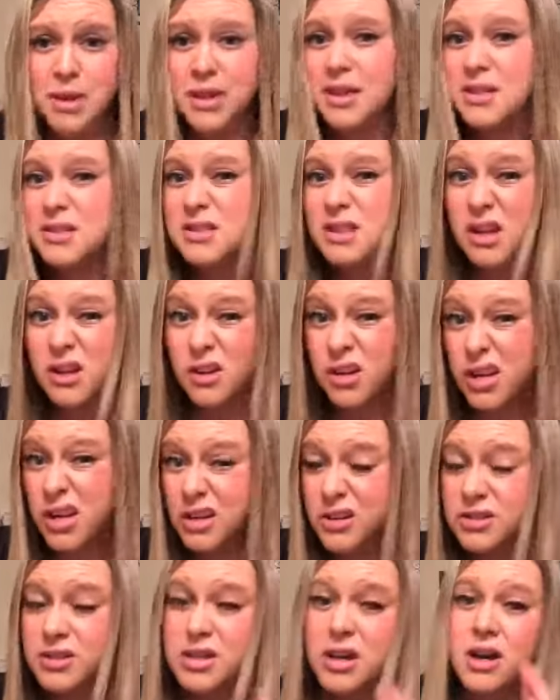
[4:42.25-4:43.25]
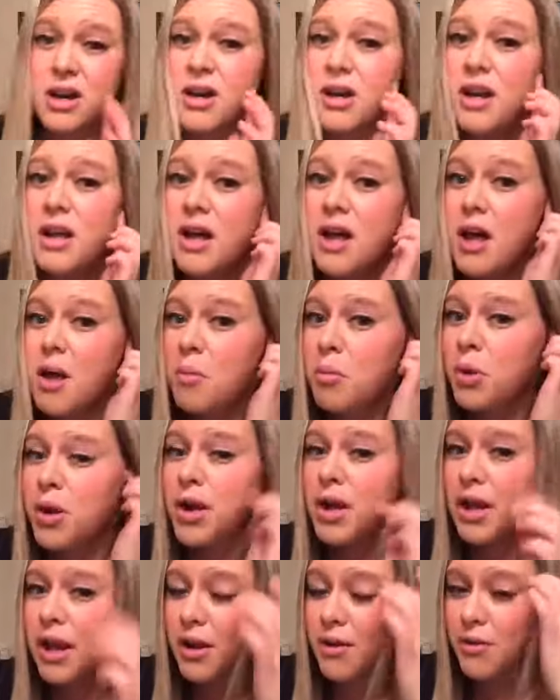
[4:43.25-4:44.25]
Let's say your ears hurt,
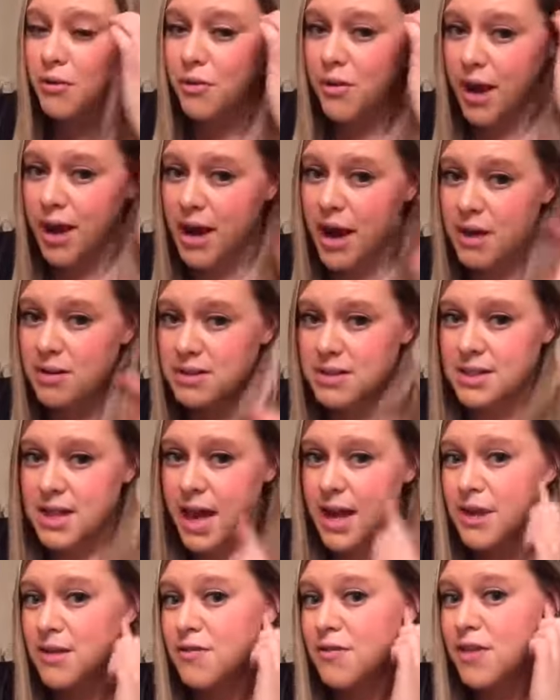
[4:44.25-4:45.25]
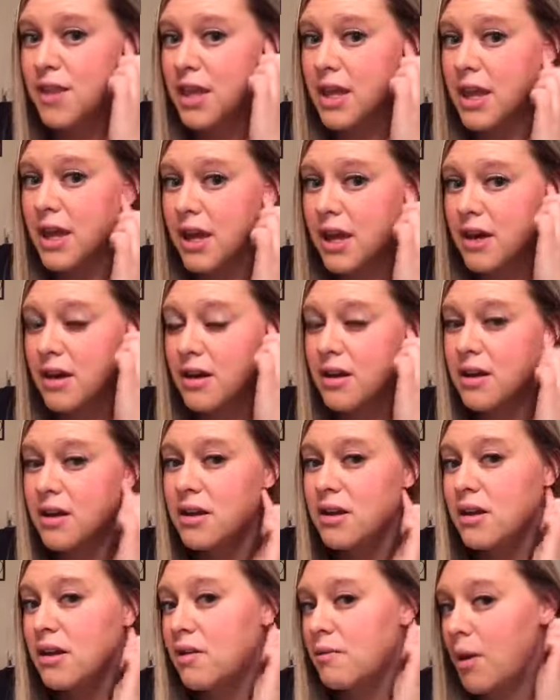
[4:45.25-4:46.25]
putting it right outside of the ear,
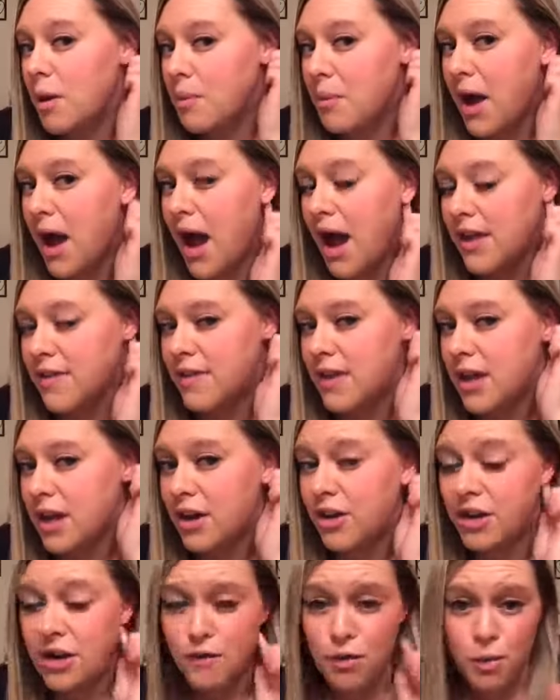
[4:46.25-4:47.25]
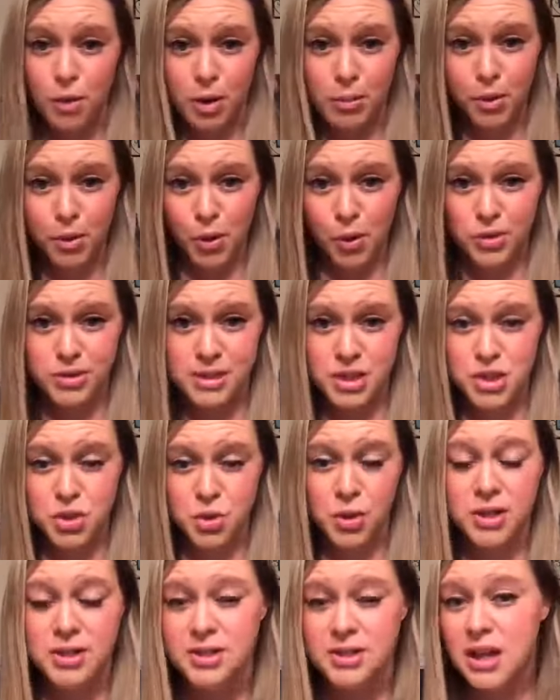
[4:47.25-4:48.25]
right behind the ear. You never want to put essential
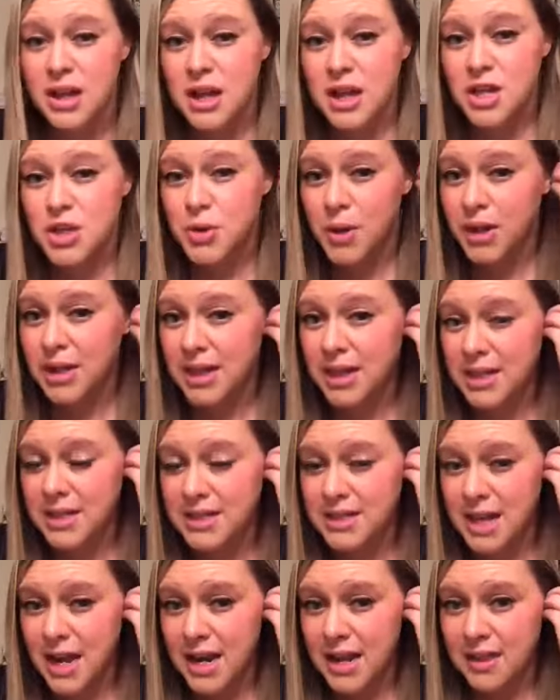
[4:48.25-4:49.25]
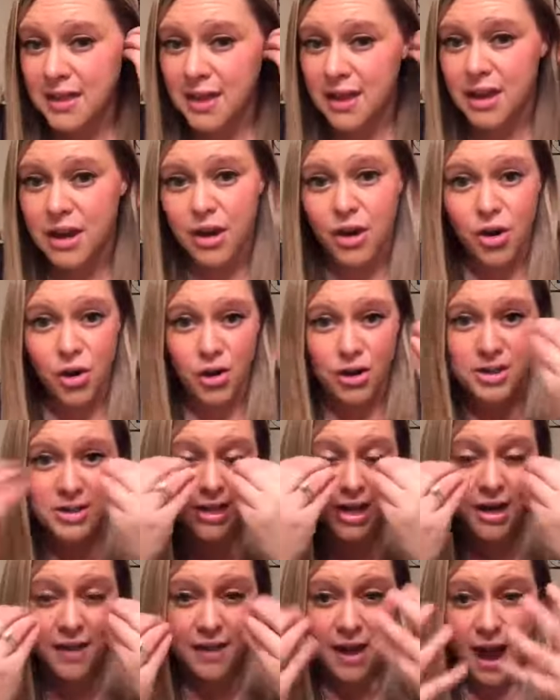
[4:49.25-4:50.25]
oils directly inside of the ear or
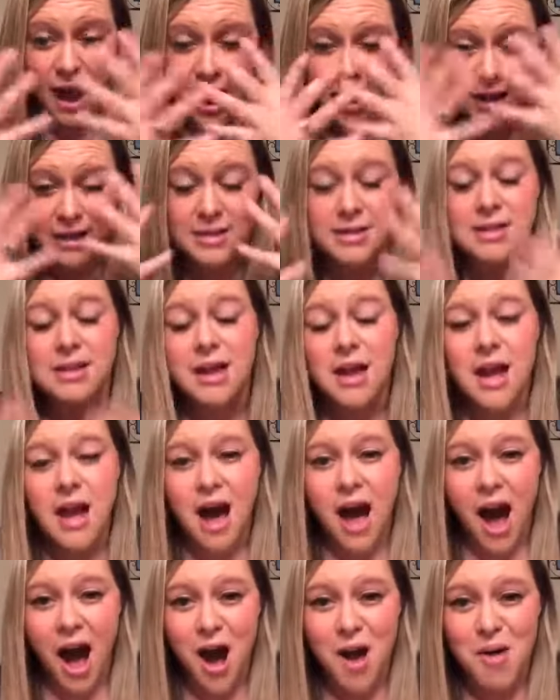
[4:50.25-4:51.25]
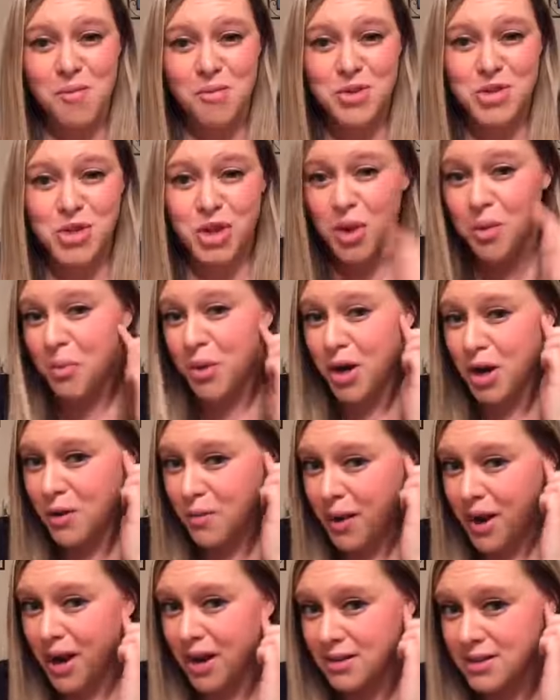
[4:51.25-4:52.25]
inside of the eyes, but you can put it
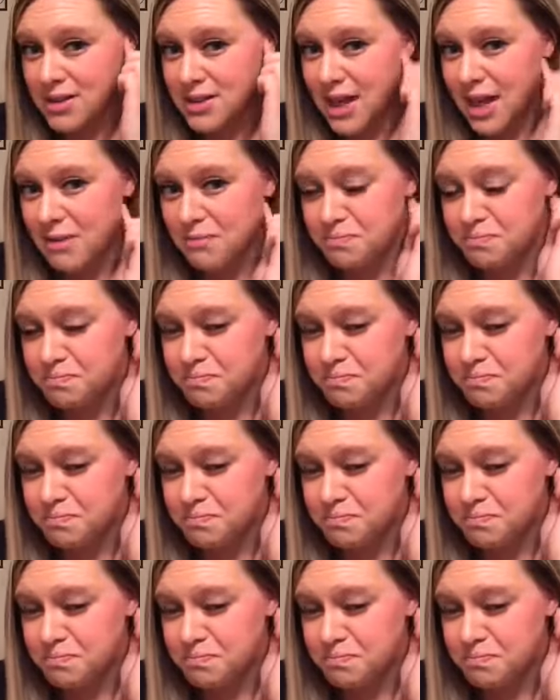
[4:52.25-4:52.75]
right outside.